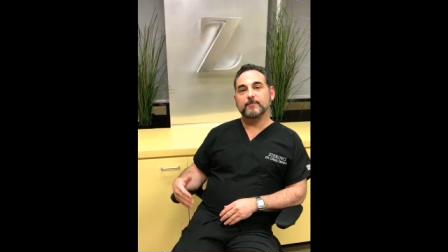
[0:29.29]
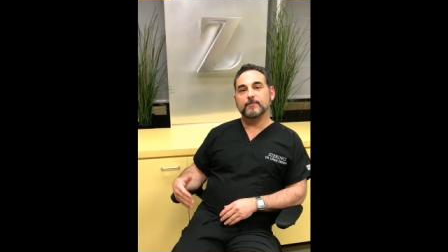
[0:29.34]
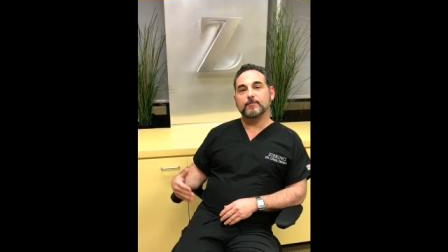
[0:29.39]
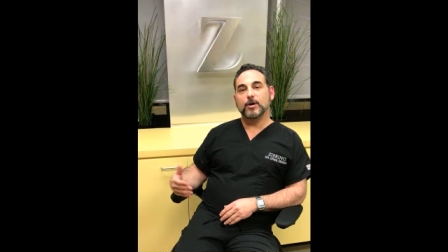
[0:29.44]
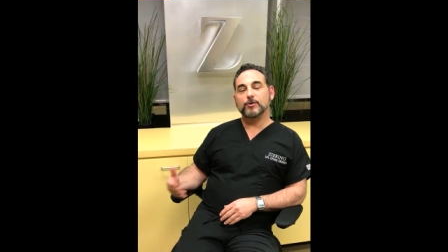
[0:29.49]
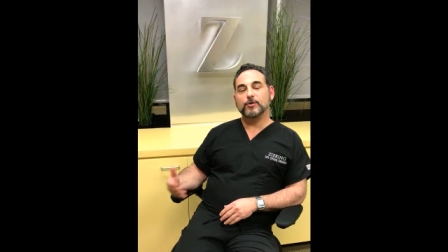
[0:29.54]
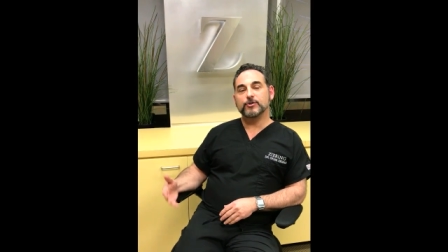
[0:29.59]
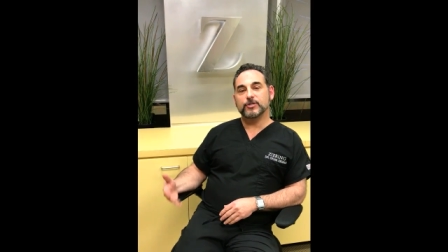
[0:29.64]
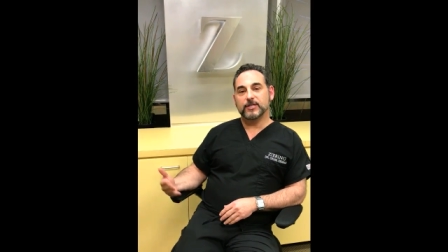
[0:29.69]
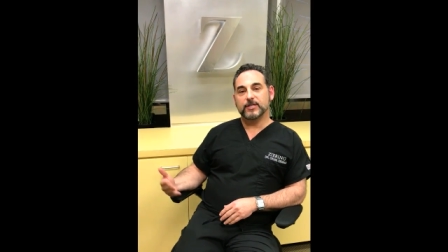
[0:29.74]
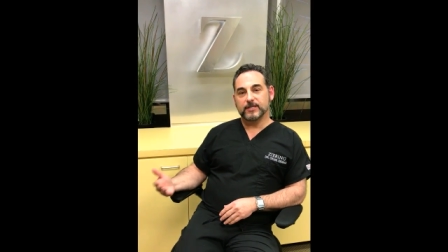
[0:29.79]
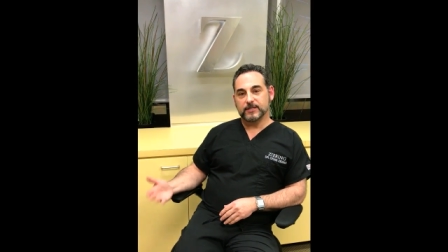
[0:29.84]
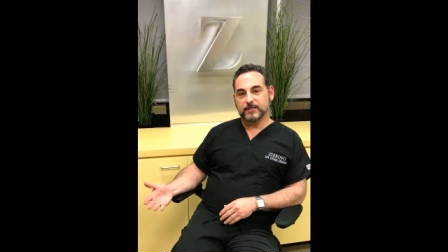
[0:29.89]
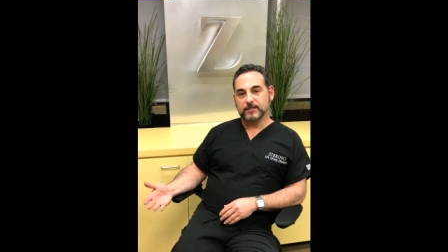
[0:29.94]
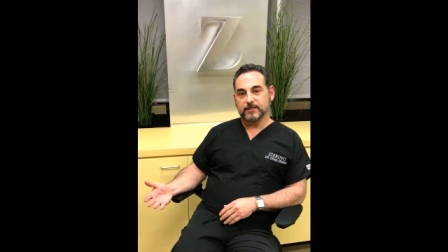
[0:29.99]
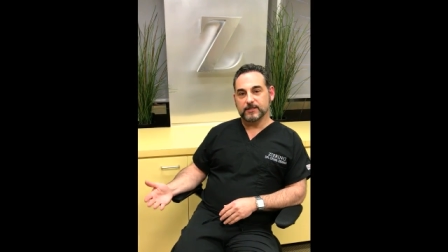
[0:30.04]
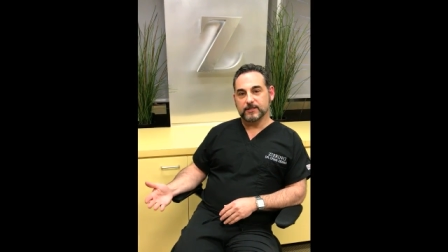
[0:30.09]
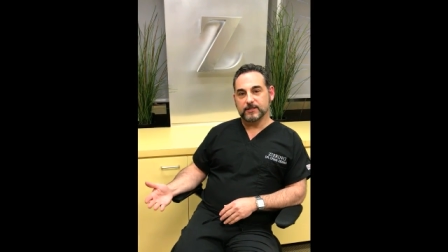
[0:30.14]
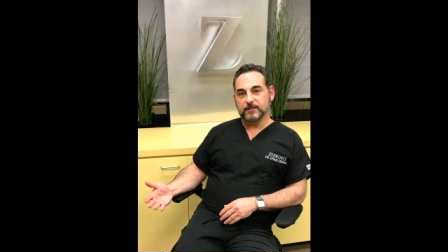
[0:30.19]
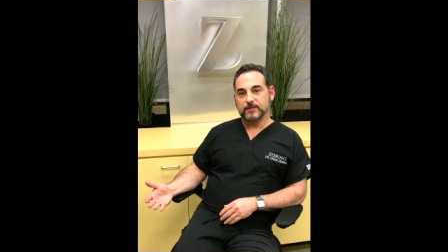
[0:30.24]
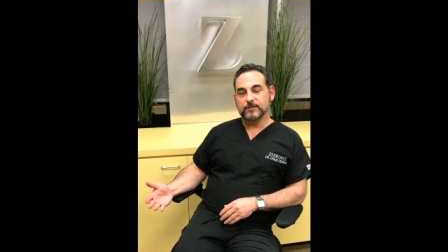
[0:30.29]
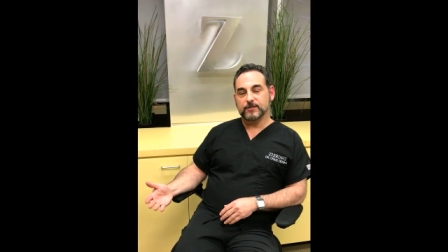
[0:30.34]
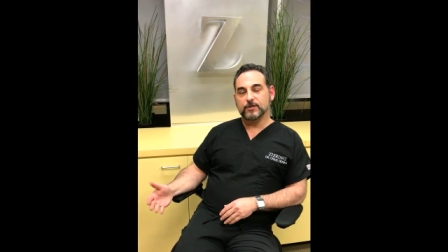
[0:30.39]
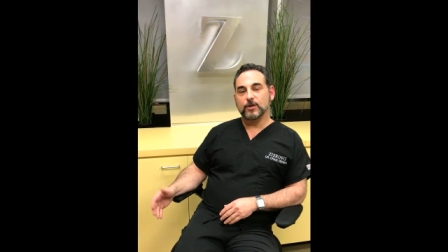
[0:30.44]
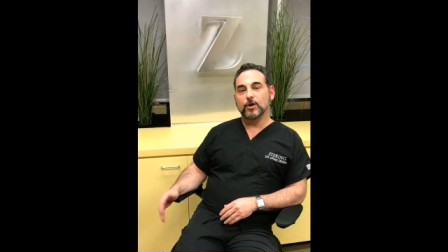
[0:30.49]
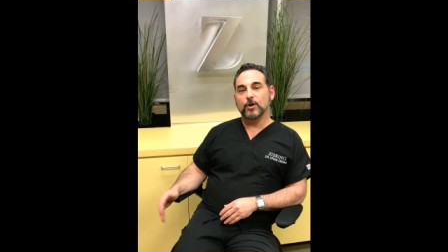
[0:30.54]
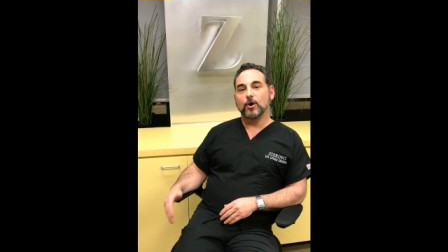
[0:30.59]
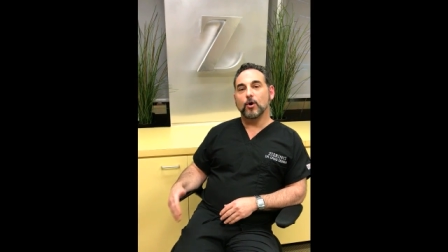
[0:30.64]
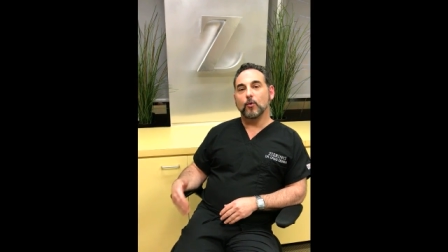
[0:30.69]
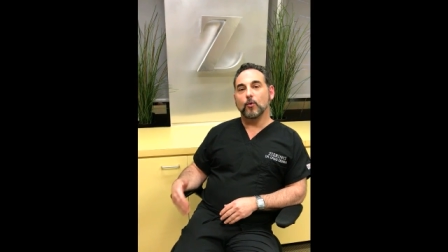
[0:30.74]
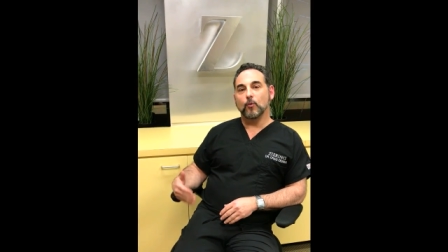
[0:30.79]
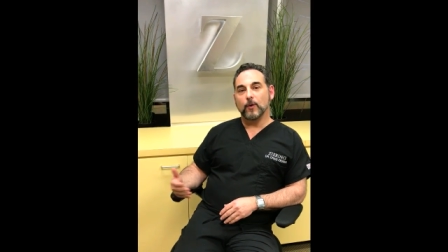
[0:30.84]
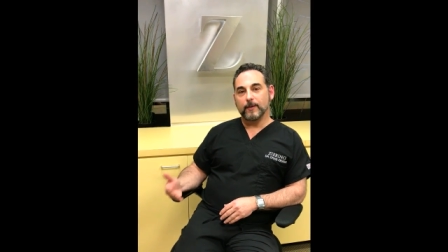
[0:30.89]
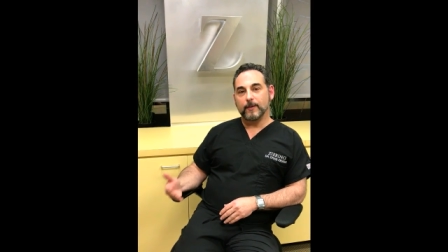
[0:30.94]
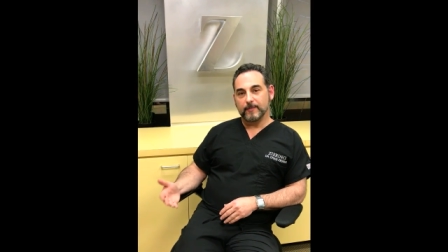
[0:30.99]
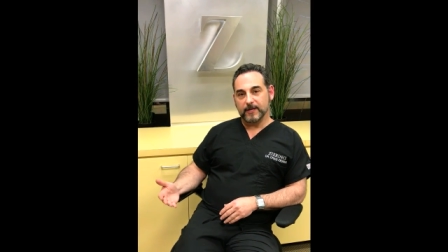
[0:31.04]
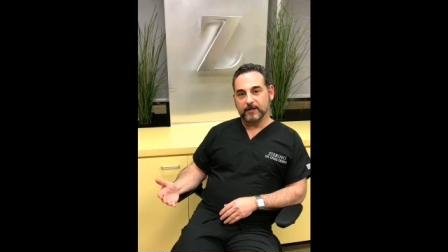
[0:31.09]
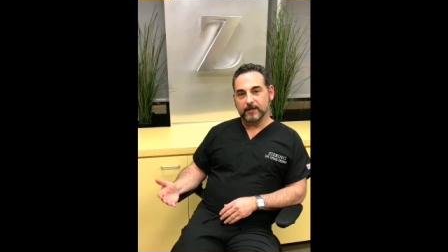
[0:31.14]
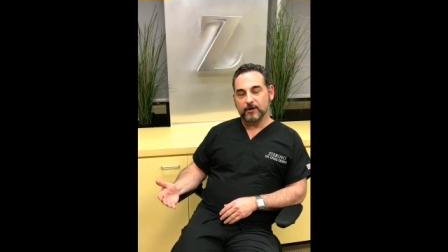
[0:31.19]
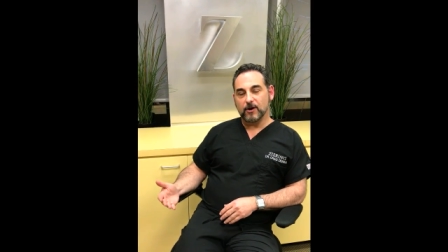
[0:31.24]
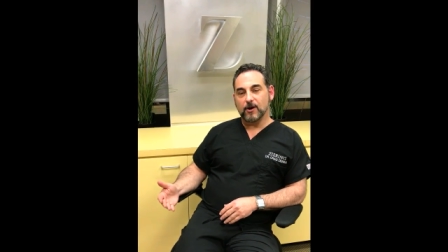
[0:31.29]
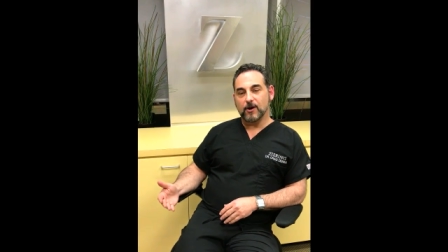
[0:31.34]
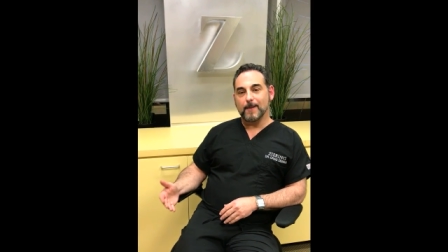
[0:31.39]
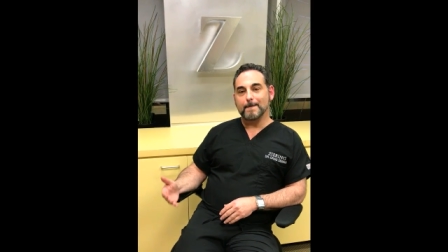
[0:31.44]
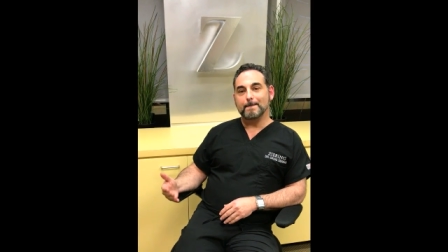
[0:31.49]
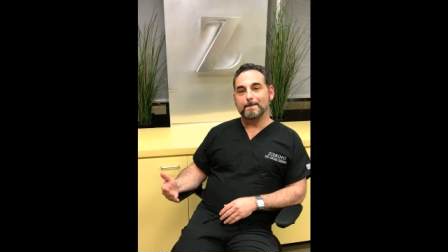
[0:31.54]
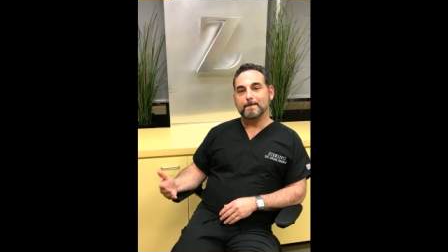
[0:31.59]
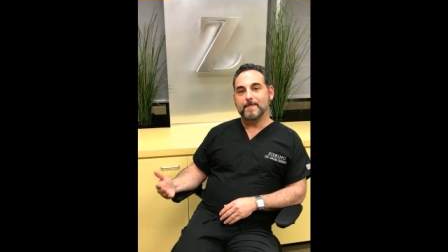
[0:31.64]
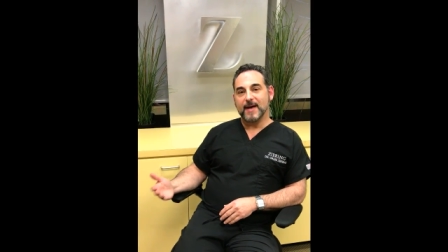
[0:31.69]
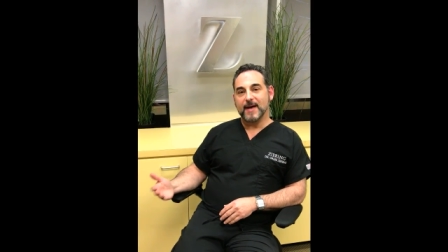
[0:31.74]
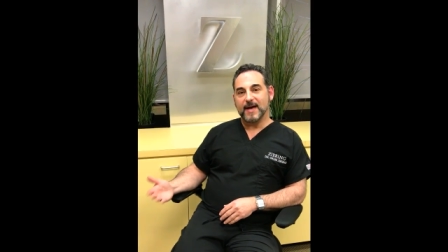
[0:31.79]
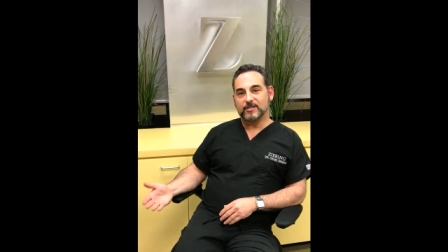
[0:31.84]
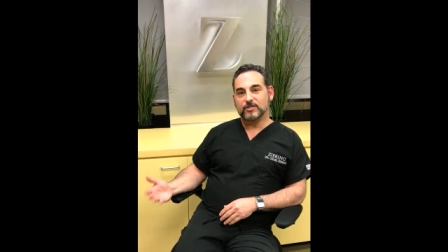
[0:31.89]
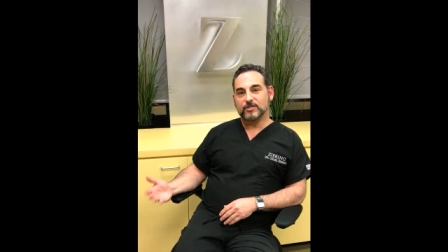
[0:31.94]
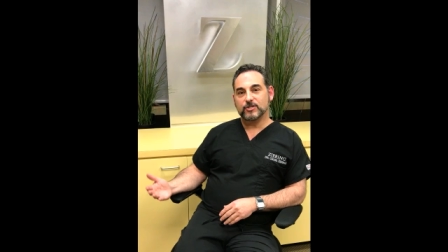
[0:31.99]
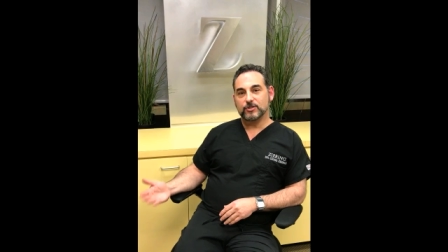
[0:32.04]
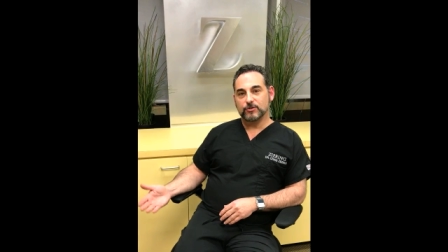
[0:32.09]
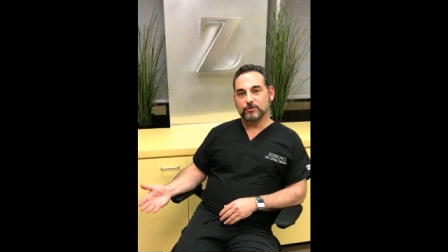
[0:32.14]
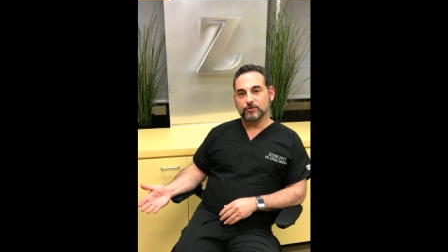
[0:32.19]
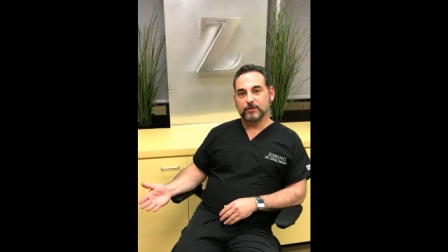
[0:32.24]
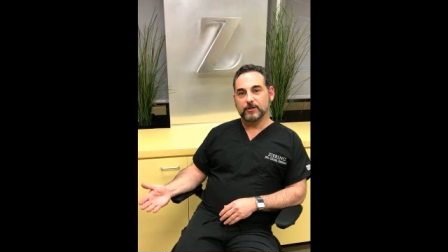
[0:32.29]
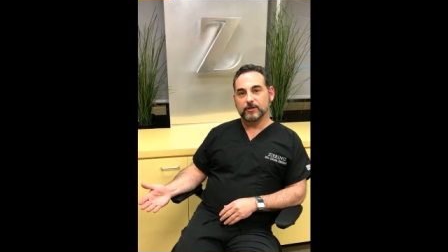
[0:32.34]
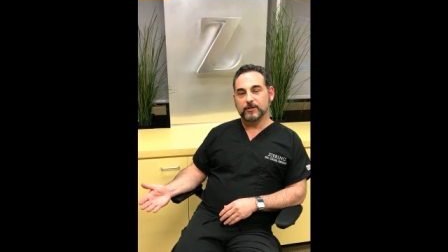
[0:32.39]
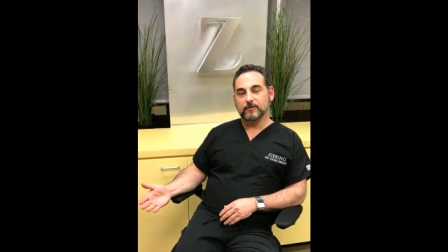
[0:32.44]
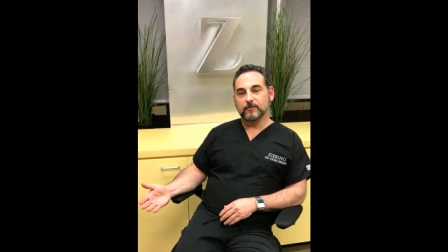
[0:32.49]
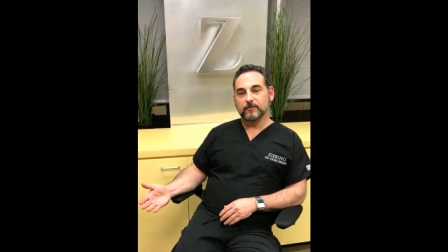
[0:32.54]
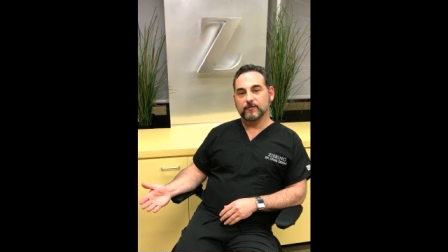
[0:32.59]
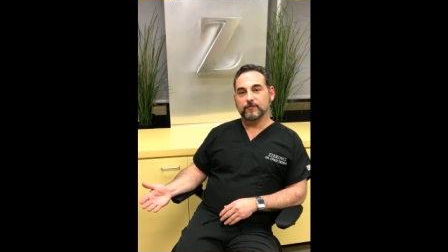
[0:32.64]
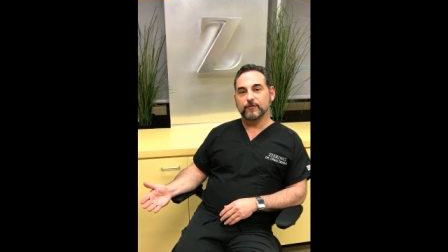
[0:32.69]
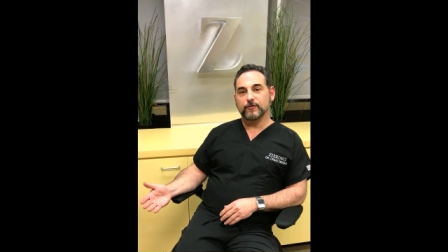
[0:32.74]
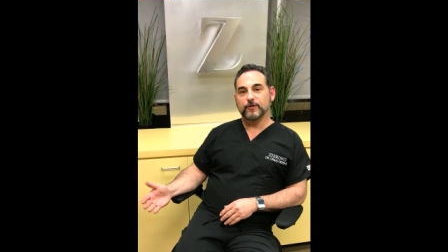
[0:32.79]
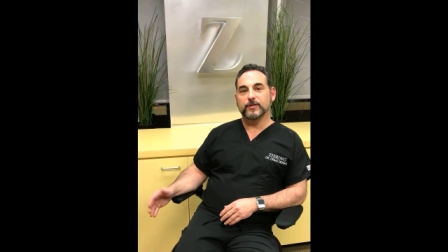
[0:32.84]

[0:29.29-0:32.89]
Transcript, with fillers: In most instances, women are best suited